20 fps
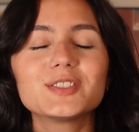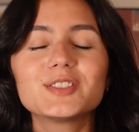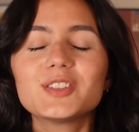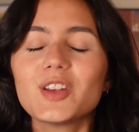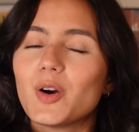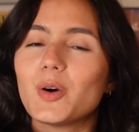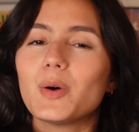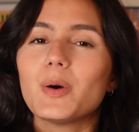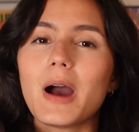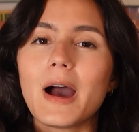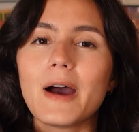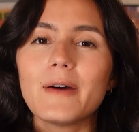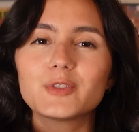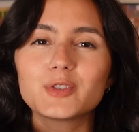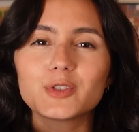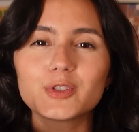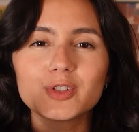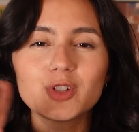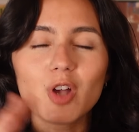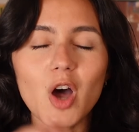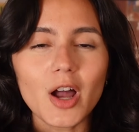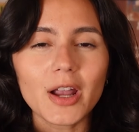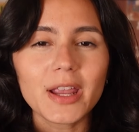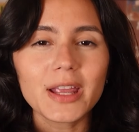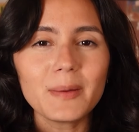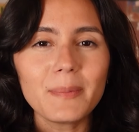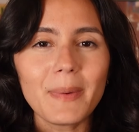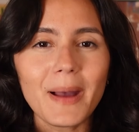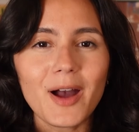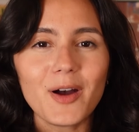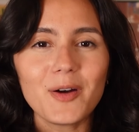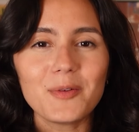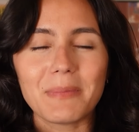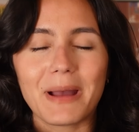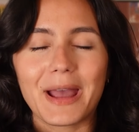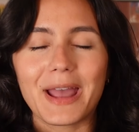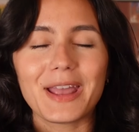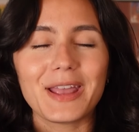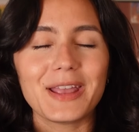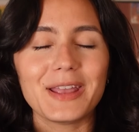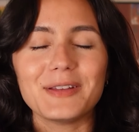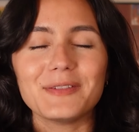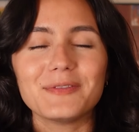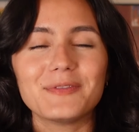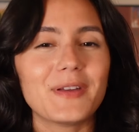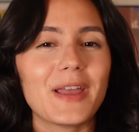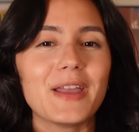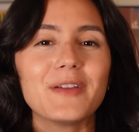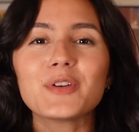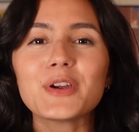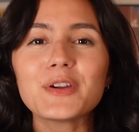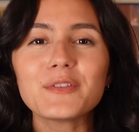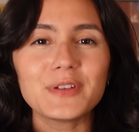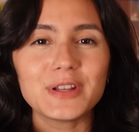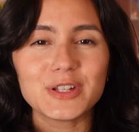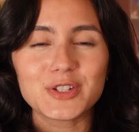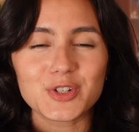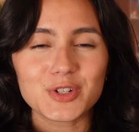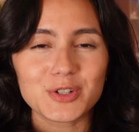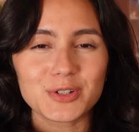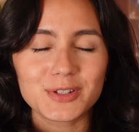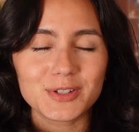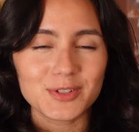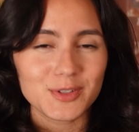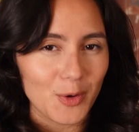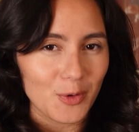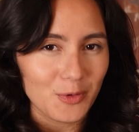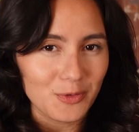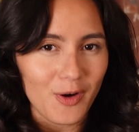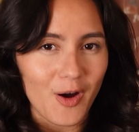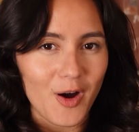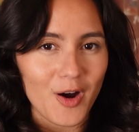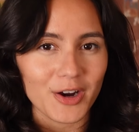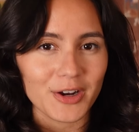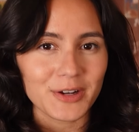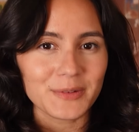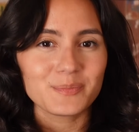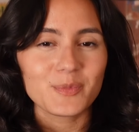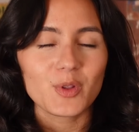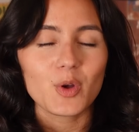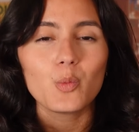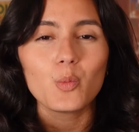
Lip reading: So after talking about my favorite features so far,